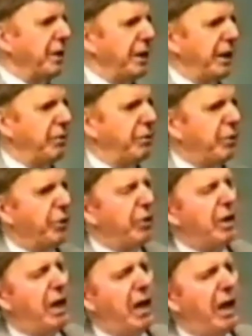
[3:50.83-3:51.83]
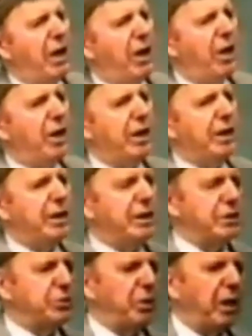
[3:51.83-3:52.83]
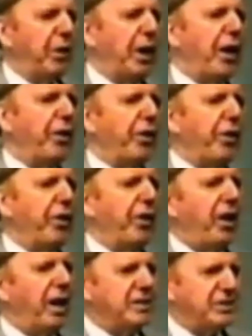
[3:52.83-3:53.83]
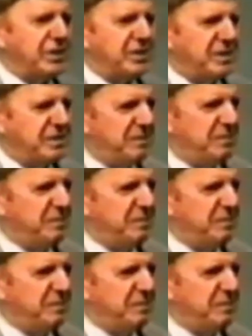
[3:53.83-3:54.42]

Therefore, our heart is where our thoughts,